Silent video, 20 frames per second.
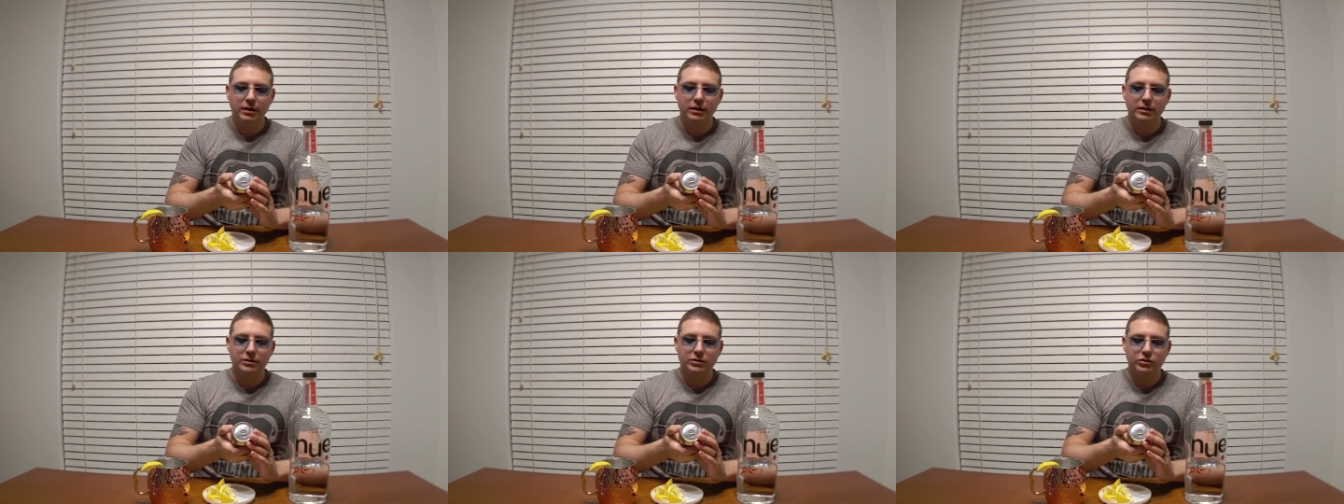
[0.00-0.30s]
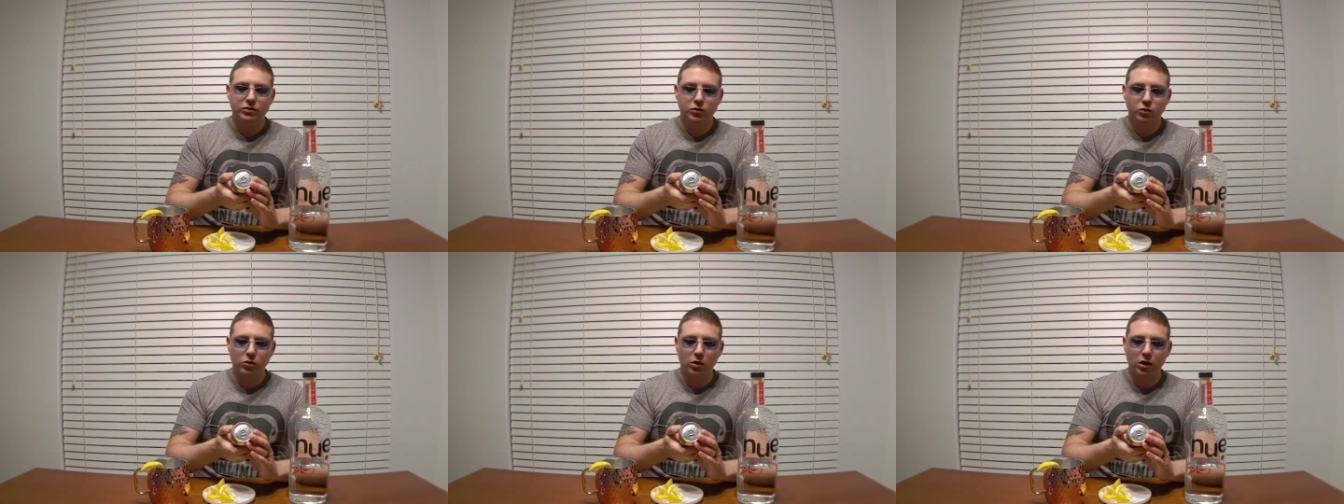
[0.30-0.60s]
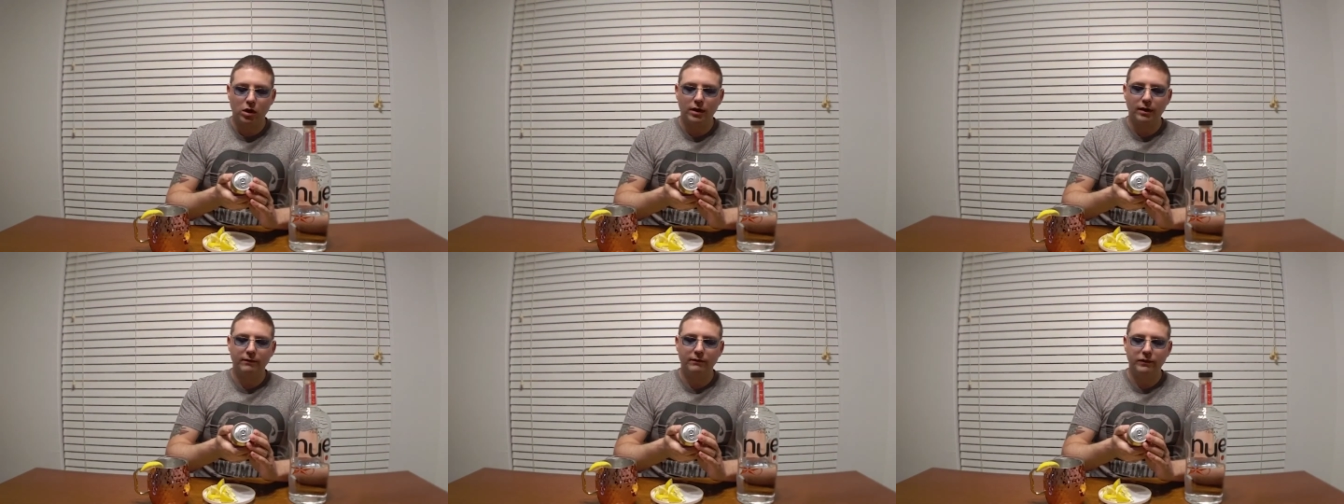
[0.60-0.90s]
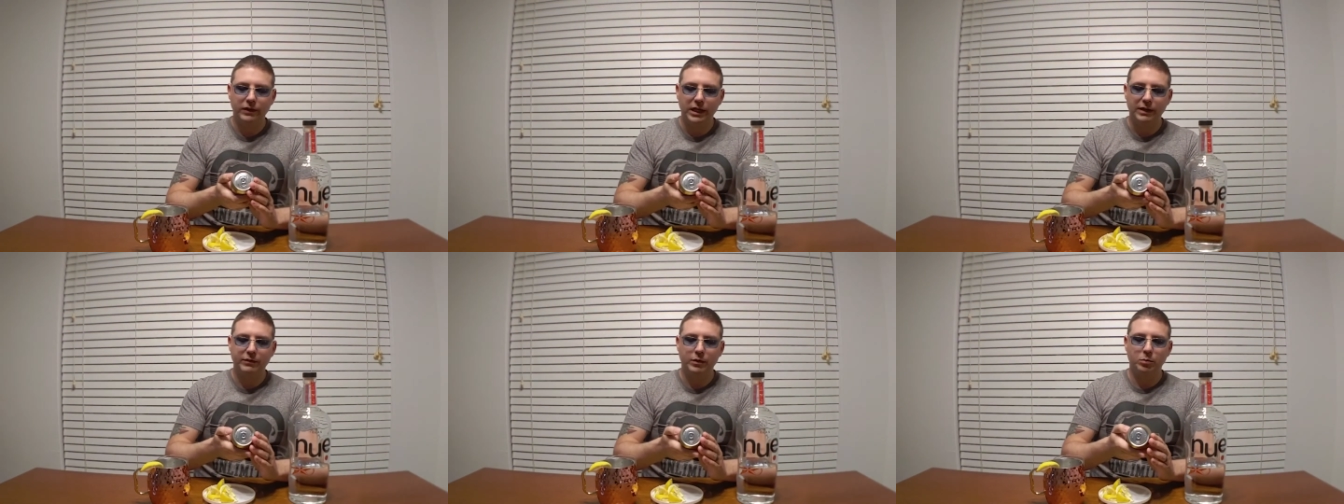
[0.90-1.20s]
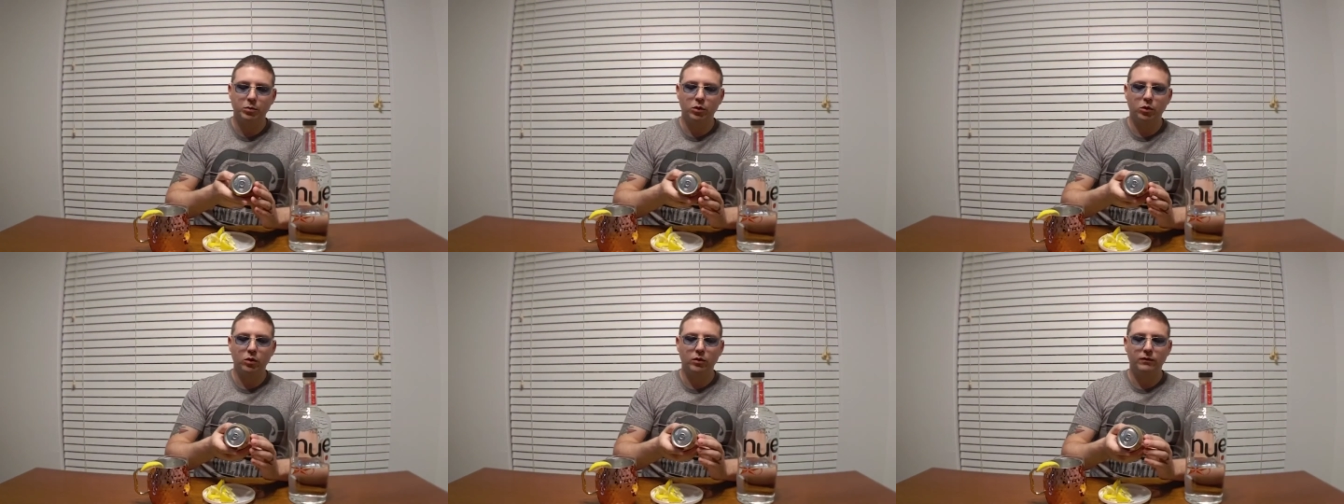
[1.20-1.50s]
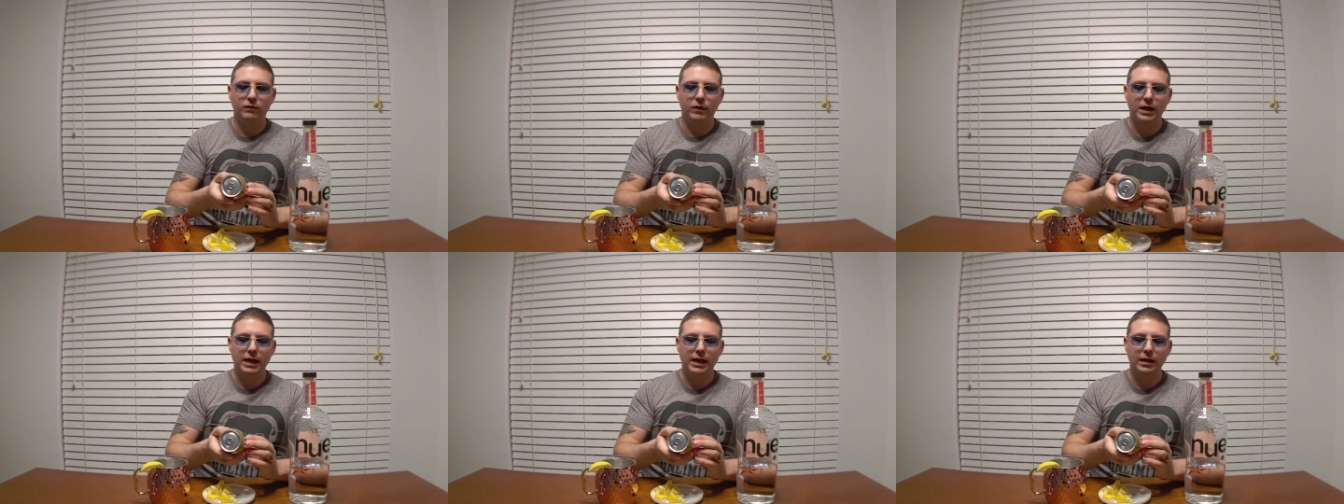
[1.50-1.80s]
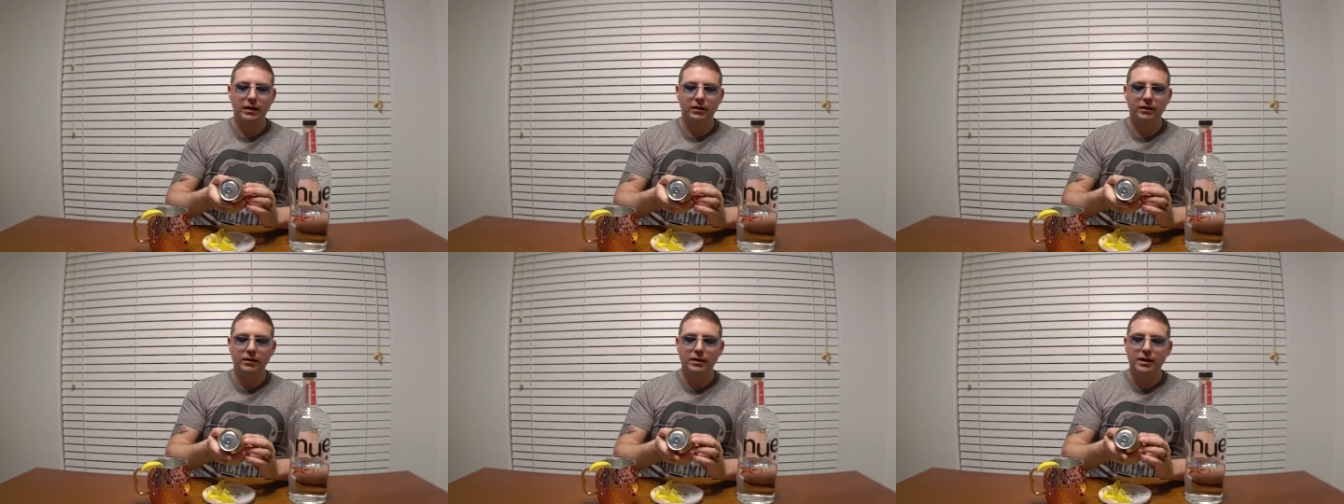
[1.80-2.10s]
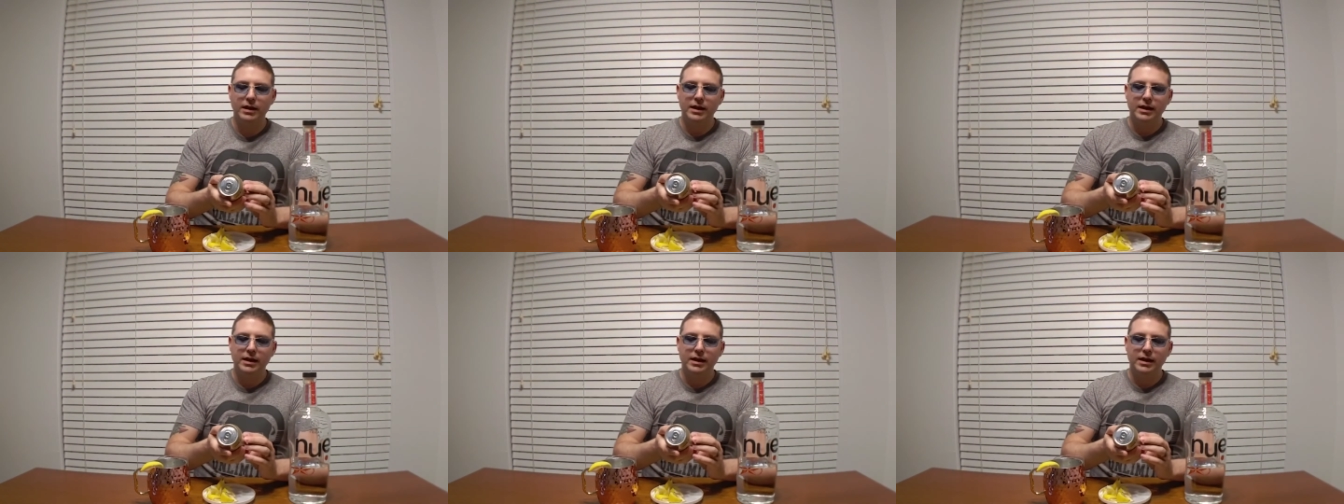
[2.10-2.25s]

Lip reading: strong flavor profile.